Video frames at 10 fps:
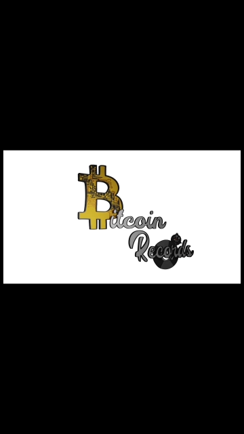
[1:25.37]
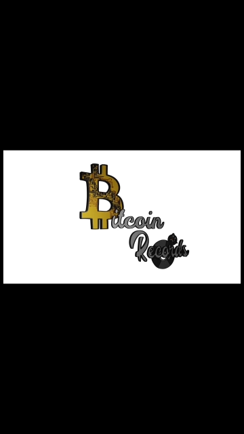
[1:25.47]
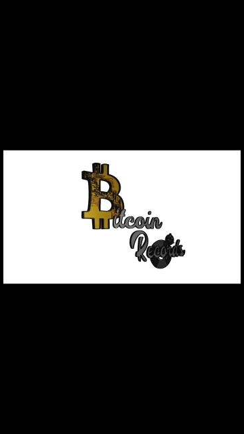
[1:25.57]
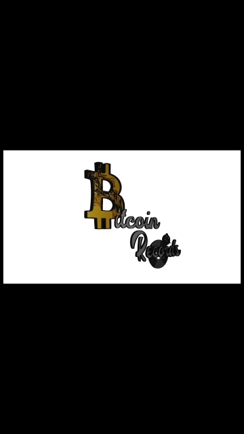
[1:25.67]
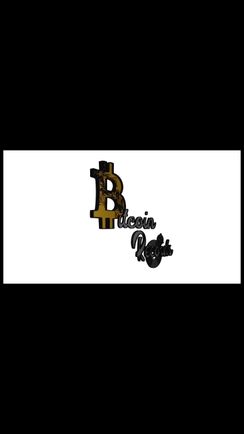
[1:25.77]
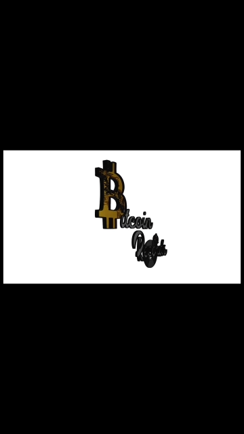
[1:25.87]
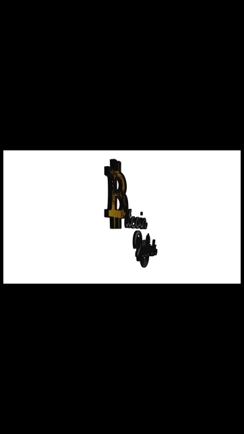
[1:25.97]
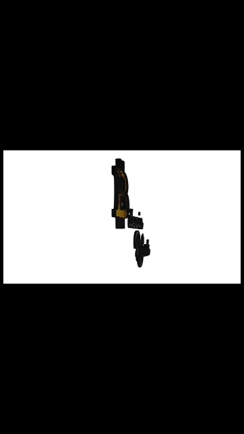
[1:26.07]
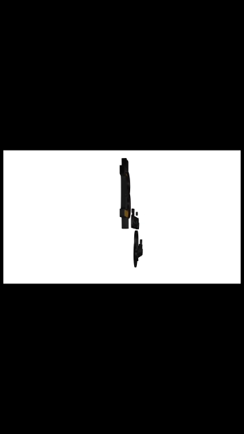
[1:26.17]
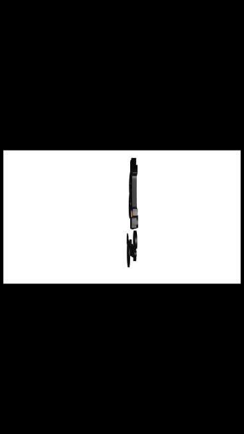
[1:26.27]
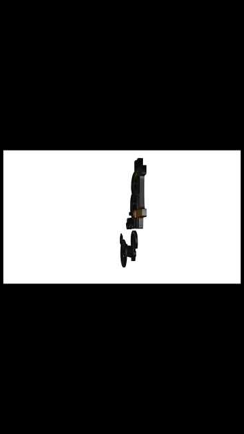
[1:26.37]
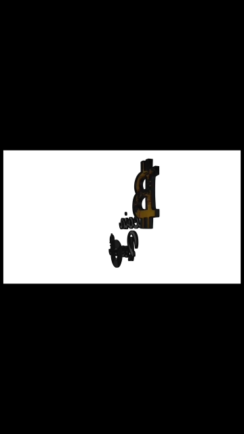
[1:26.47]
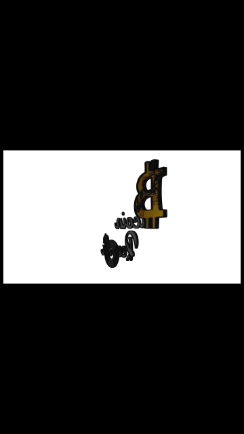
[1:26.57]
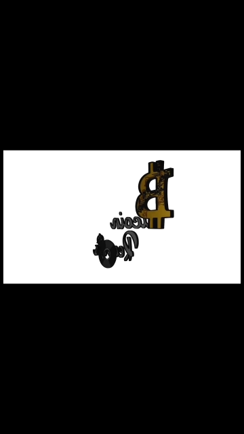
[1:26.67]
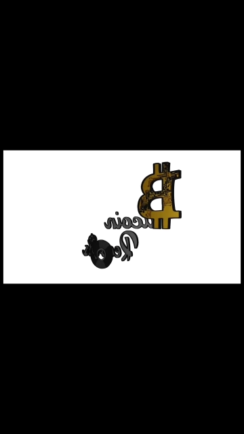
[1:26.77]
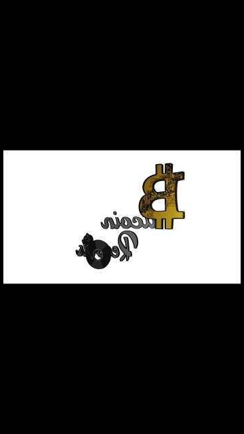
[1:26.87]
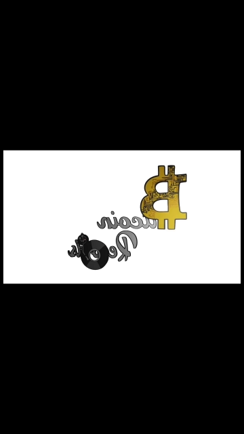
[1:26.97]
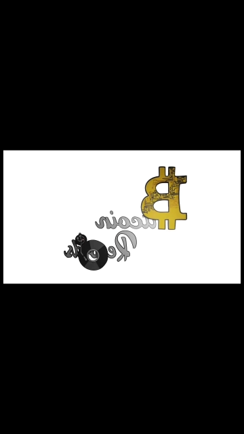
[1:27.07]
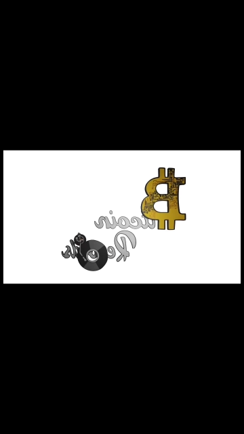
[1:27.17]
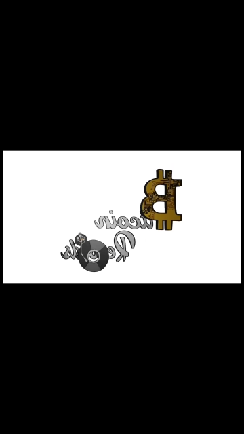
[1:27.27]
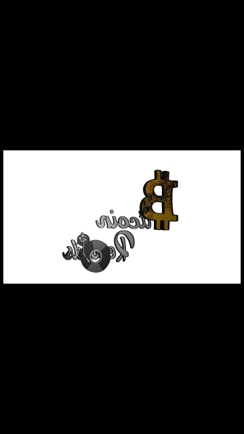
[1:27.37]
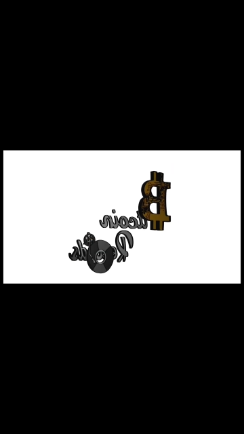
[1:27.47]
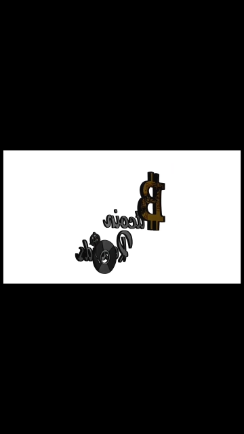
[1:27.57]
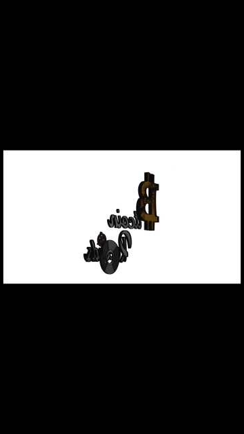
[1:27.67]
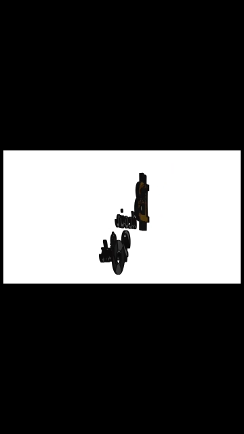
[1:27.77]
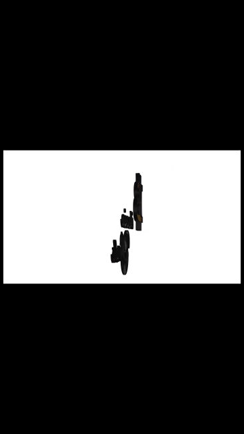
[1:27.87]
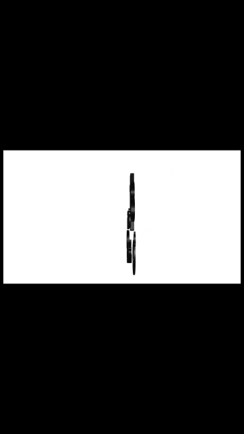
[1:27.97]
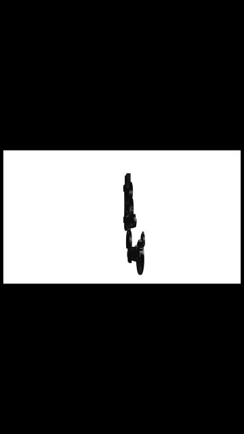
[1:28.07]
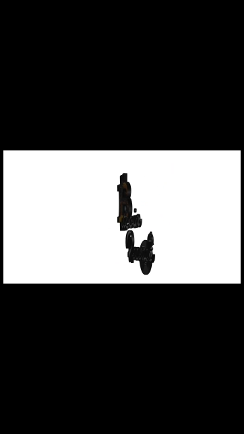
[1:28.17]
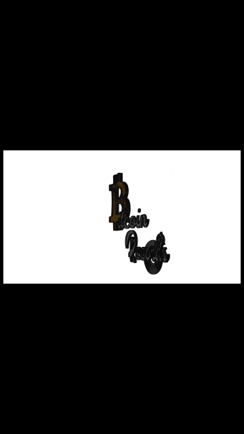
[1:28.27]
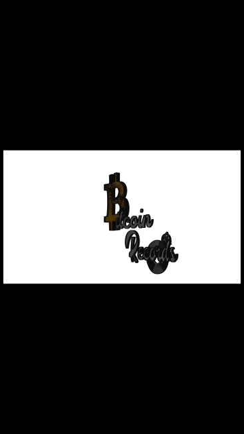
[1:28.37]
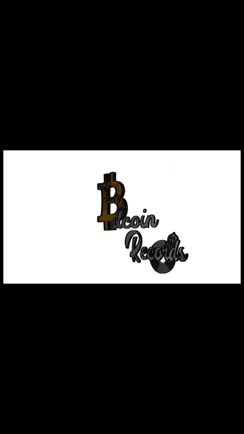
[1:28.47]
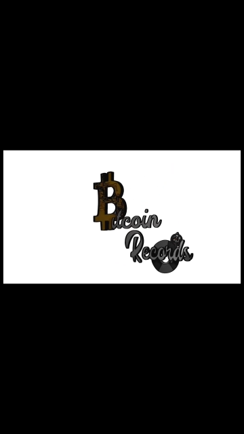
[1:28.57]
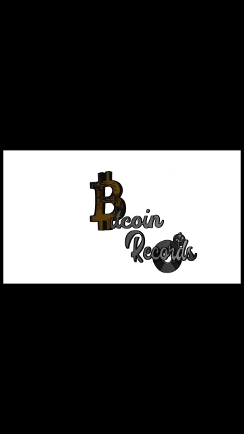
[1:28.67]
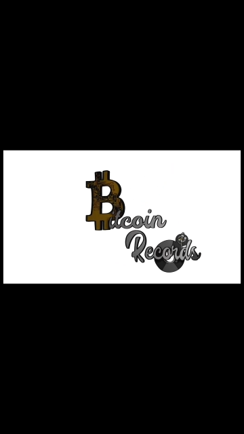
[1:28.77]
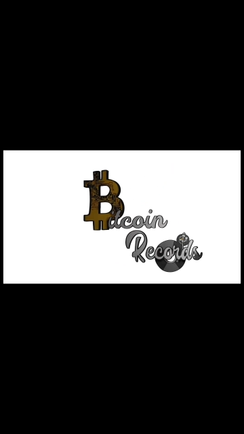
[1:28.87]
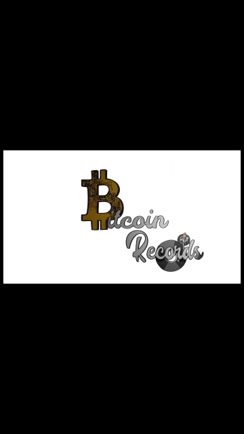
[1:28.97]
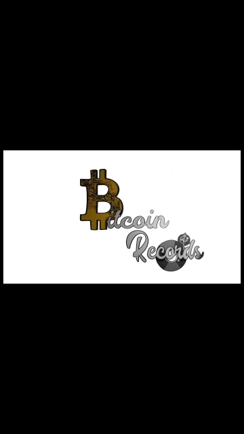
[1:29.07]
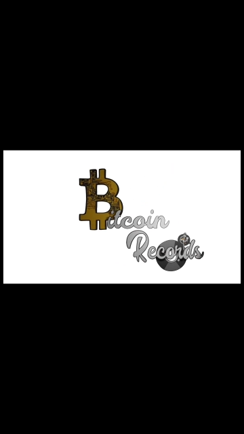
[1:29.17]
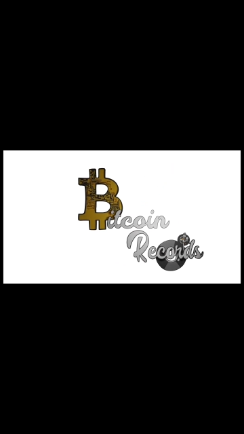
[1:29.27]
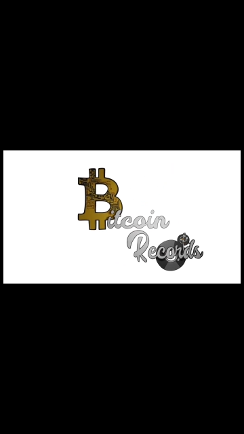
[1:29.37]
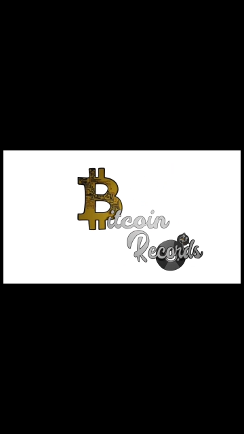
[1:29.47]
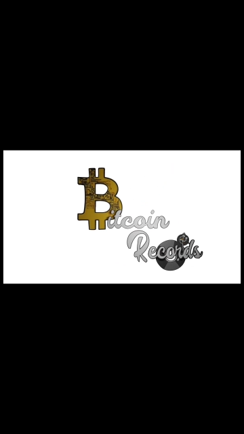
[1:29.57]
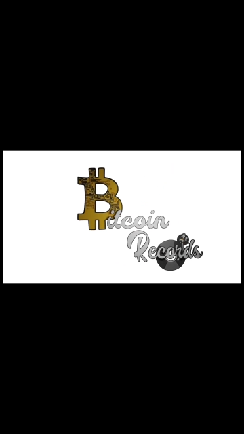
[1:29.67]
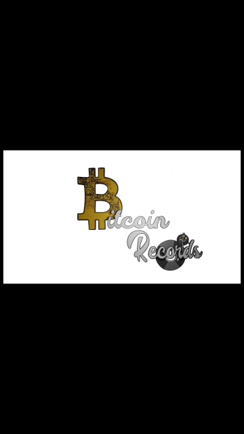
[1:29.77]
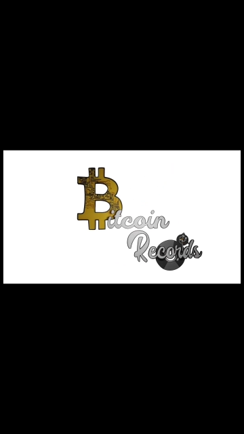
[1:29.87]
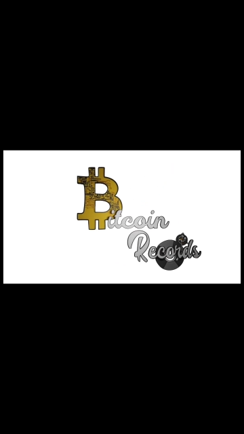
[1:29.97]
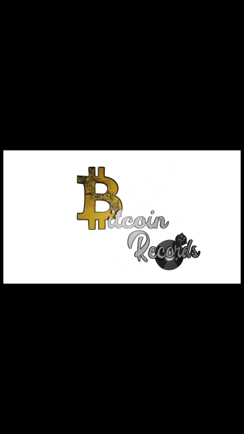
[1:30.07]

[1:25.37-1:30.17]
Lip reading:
No face is visible, so there are no lips to read.